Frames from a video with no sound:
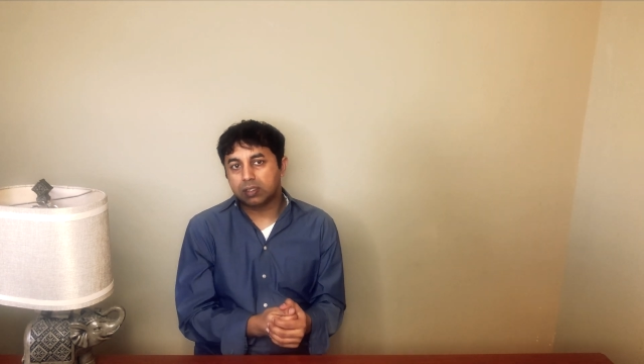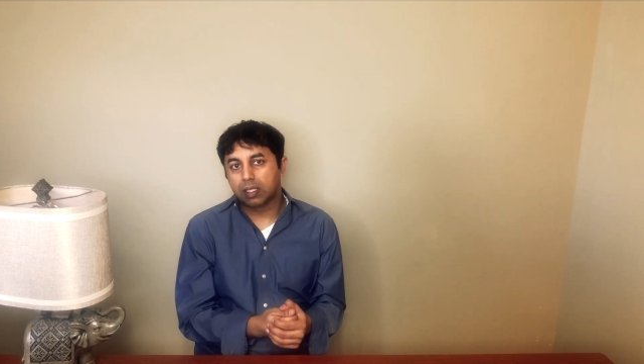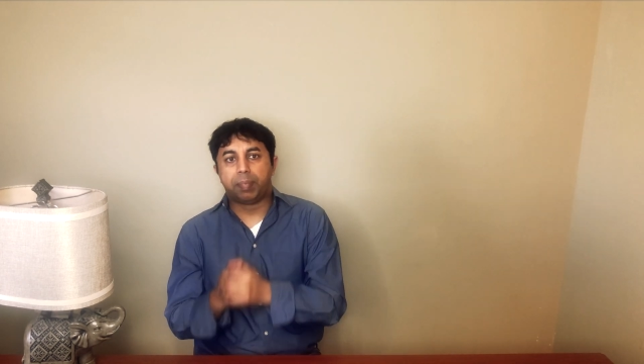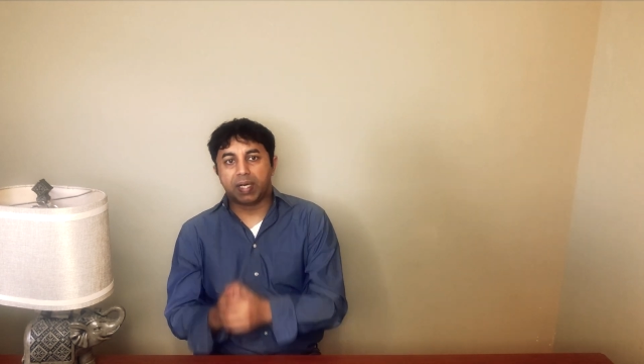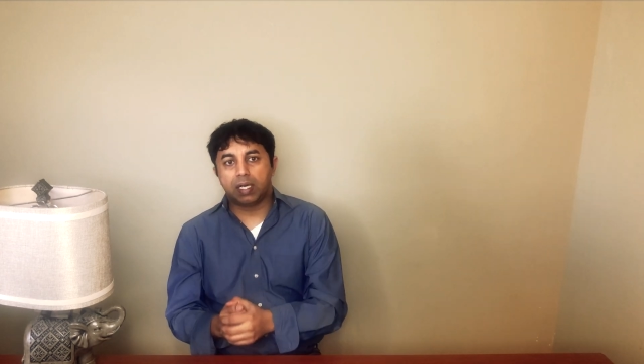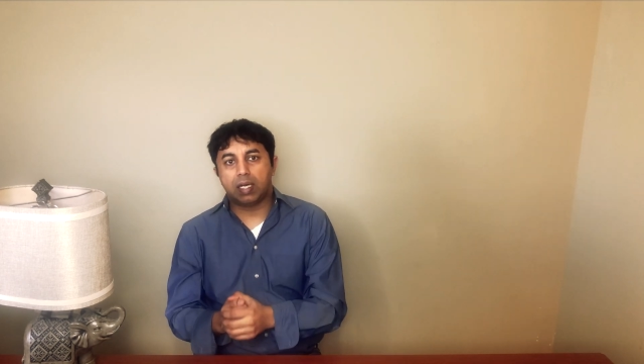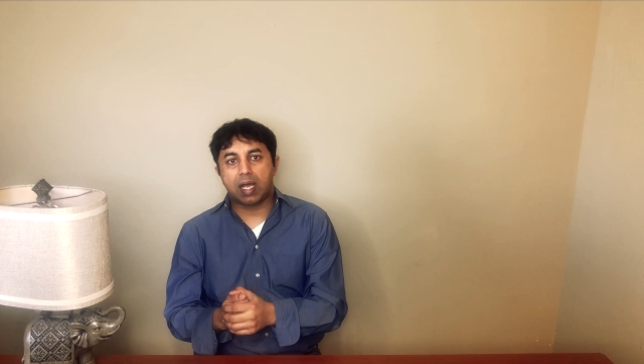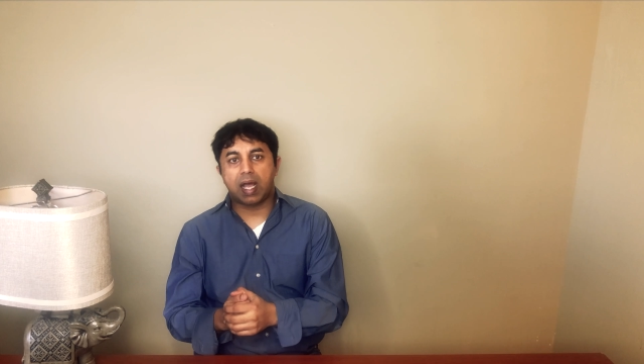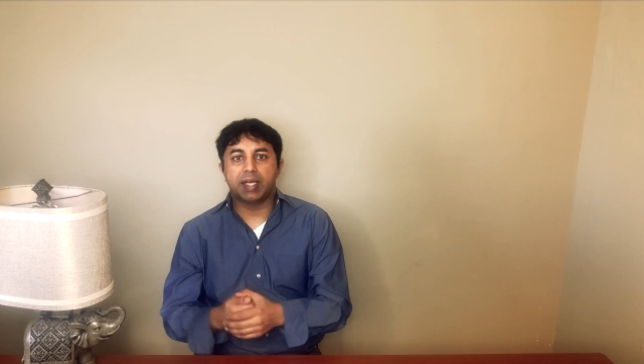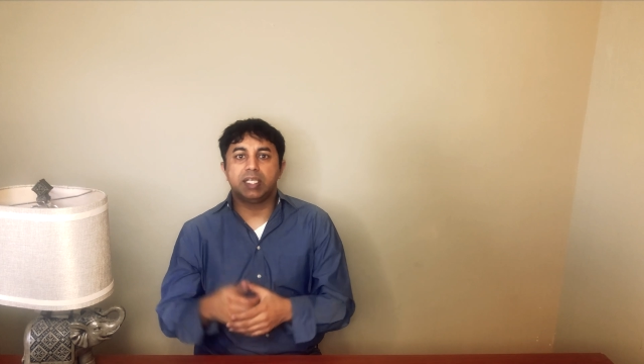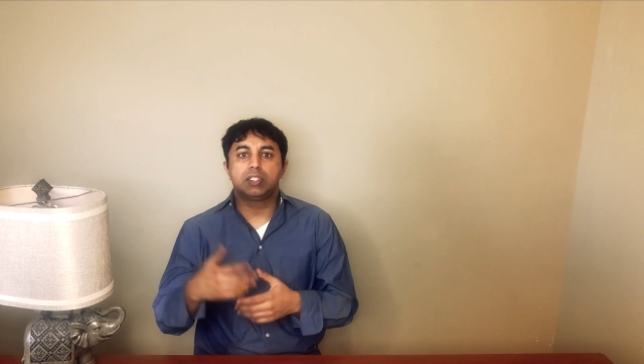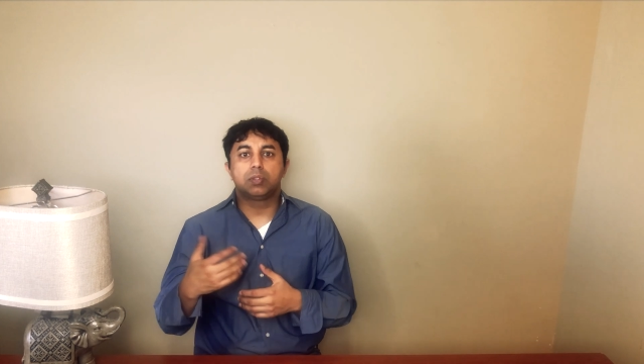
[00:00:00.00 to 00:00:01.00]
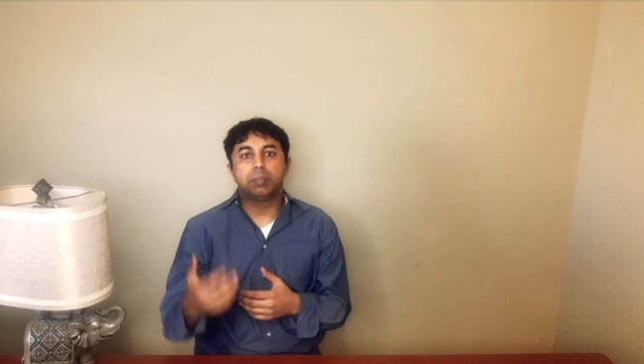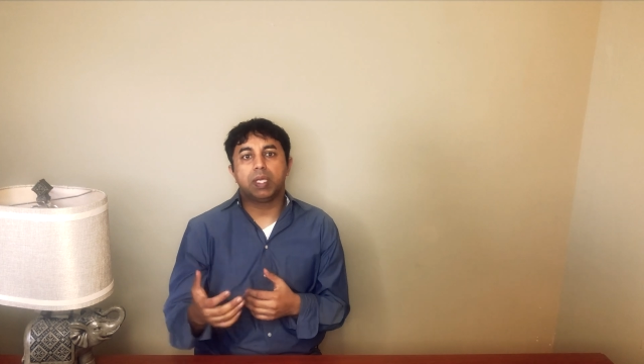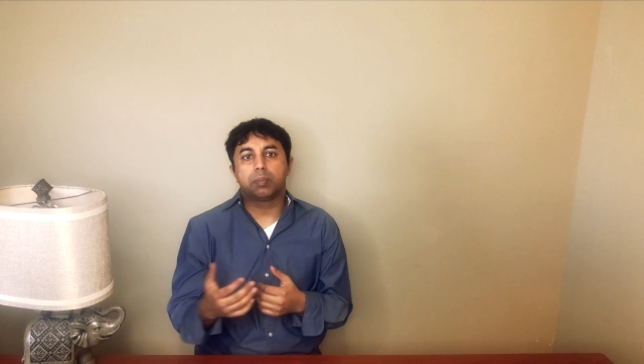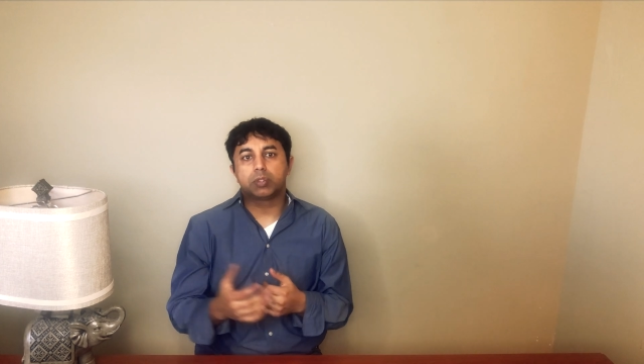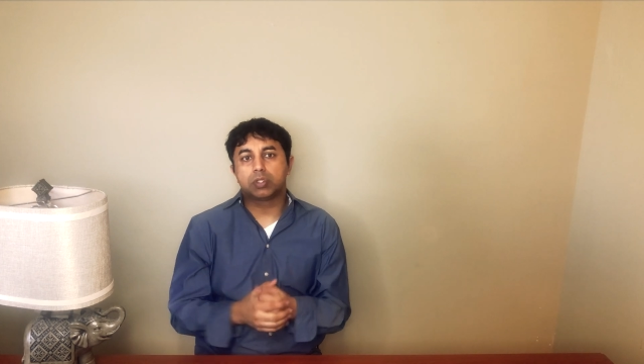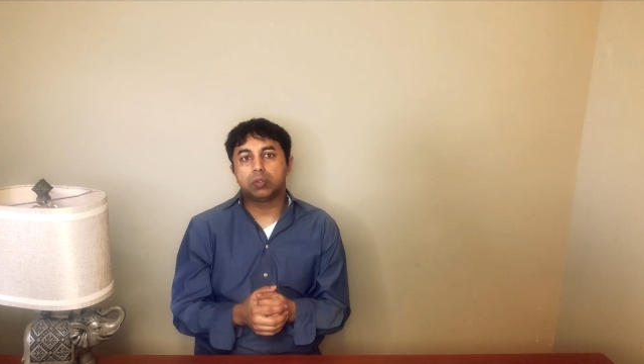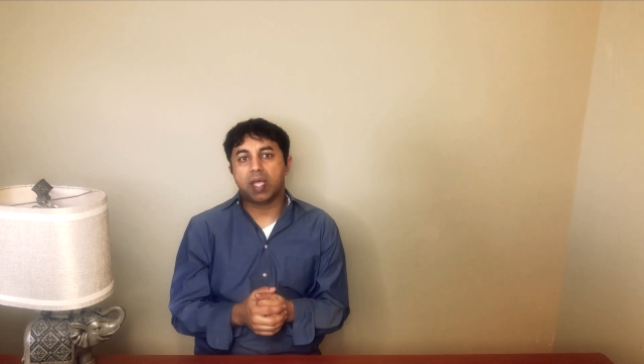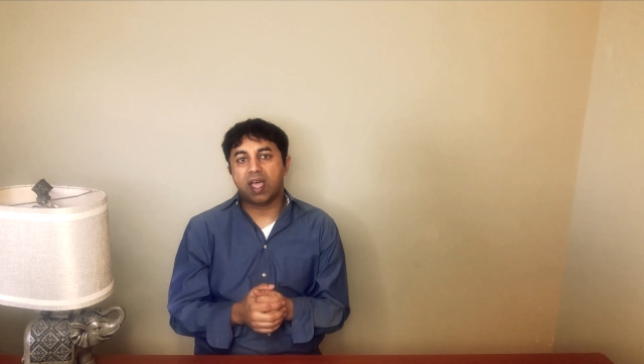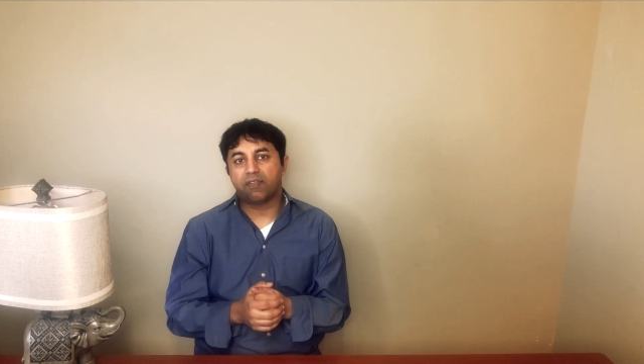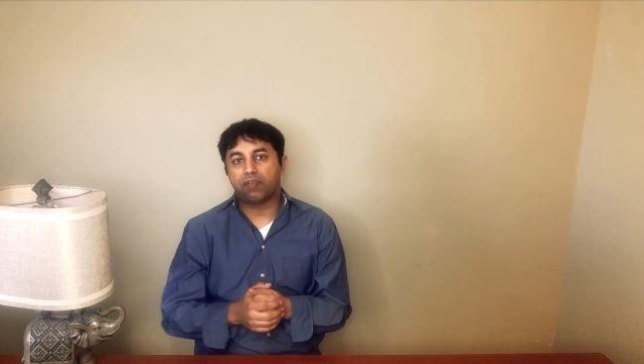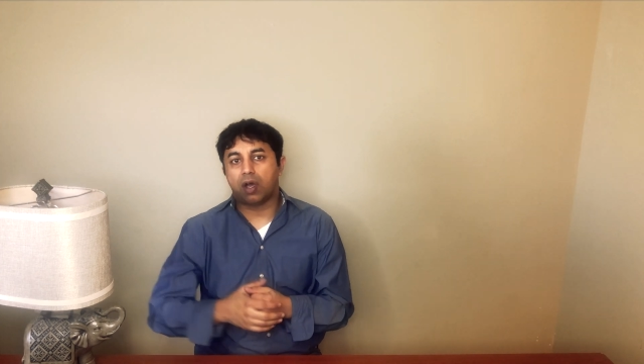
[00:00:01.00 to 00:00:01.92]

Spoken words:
but I need to be able to have